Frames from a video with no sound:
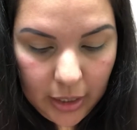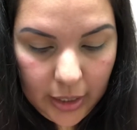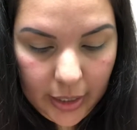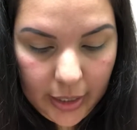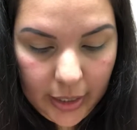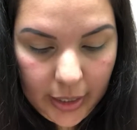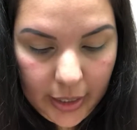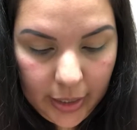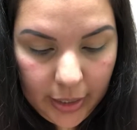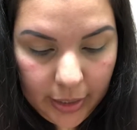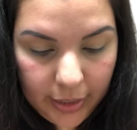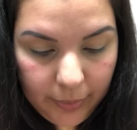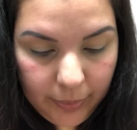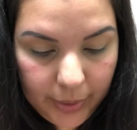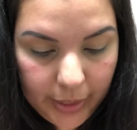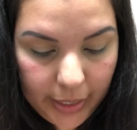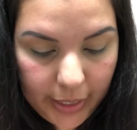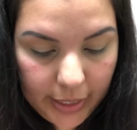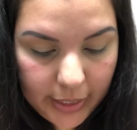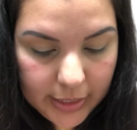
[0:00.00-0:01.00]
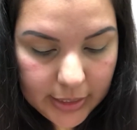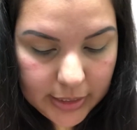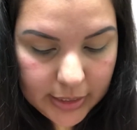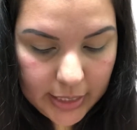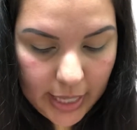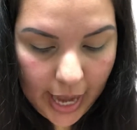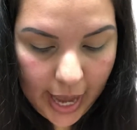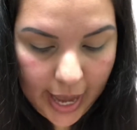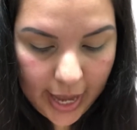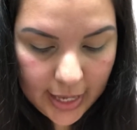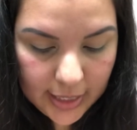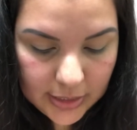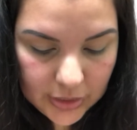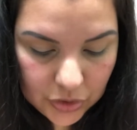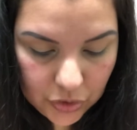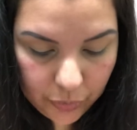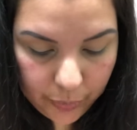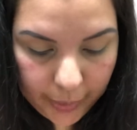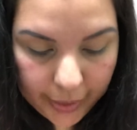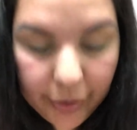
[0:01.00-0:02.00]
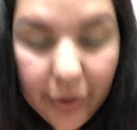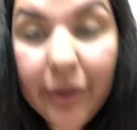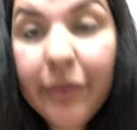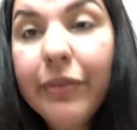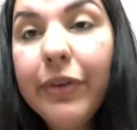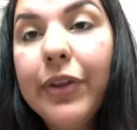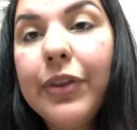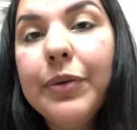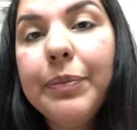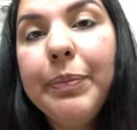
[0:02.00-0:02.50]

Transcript: anyways, yeah, so my grandfather